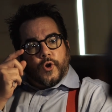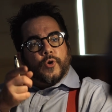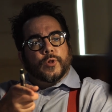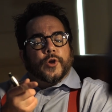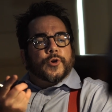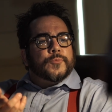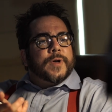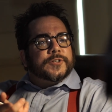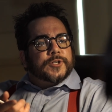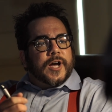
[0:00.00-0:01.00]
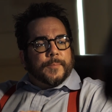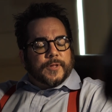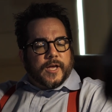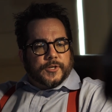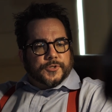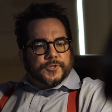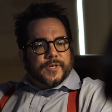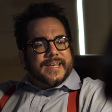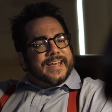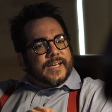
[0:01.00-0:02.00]
Earlier, you mentioned
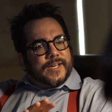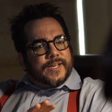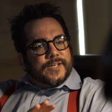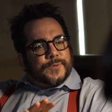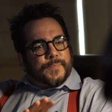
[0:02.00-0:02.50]
complications. Is